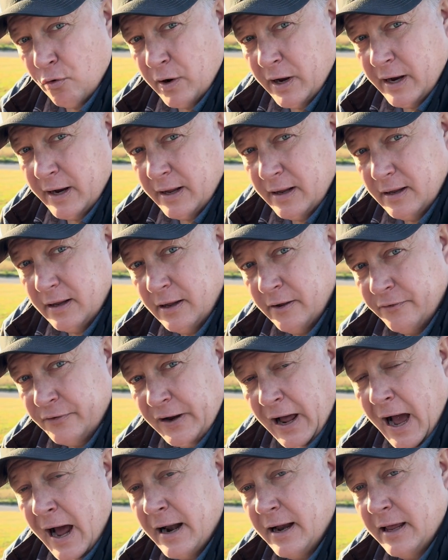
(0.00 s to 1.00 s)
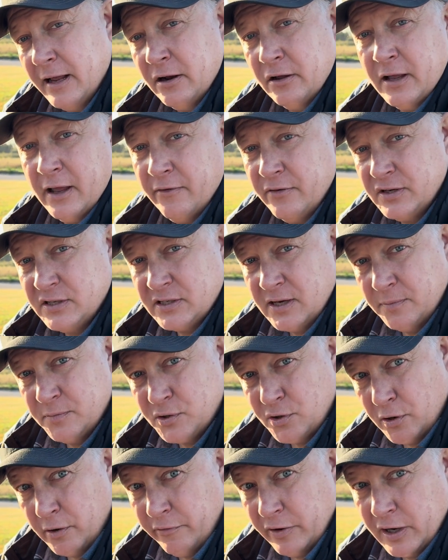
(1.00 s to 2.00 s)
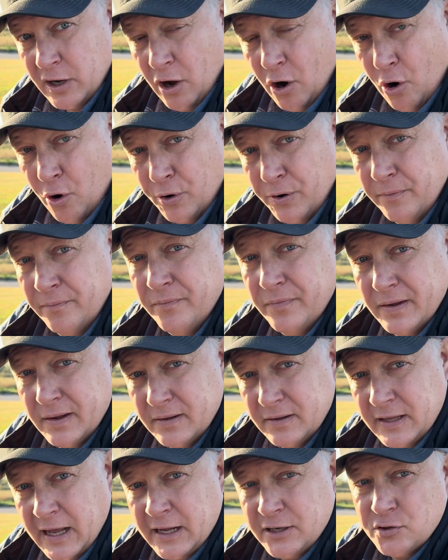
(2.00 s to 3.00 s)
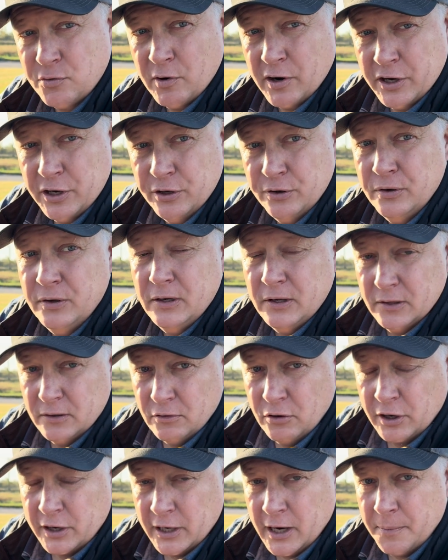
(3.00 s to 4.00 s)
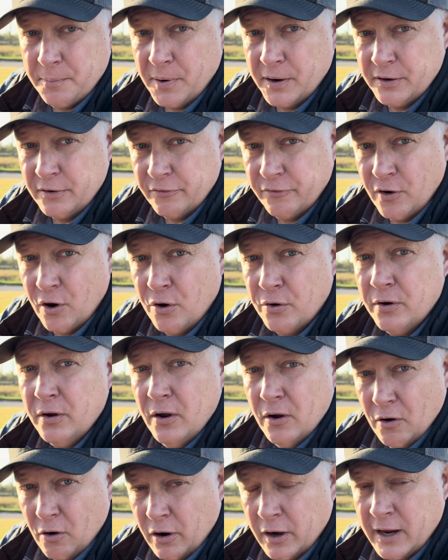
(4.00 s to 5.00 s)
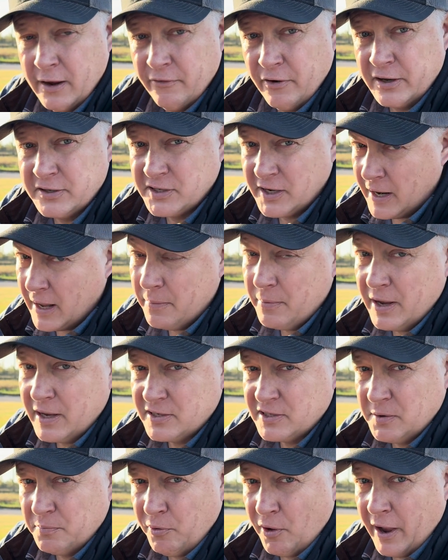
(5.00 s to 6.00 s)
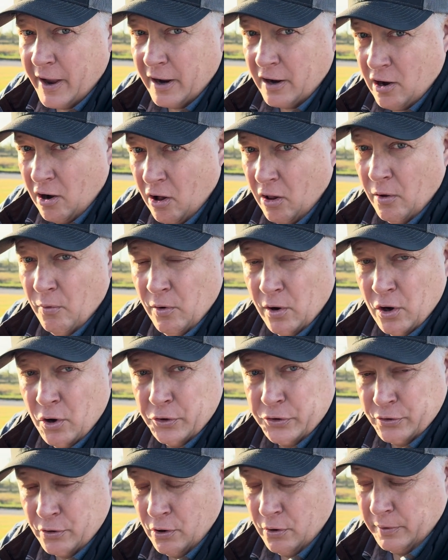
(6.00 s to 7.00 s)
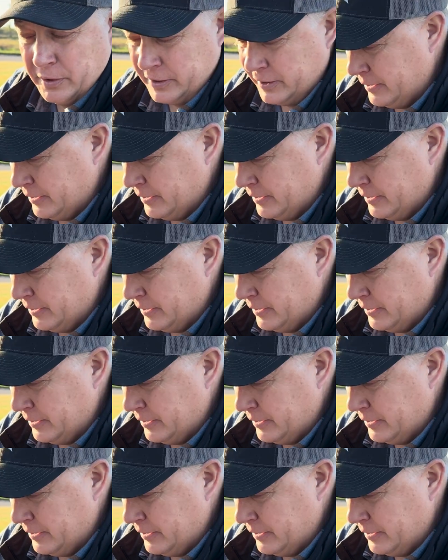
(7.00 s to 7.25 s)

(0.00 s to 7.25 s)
reading. If not, it'll give us some sort of a code. That's where you look it up on your phone or give us at ABS Supply a call and we'll go through it with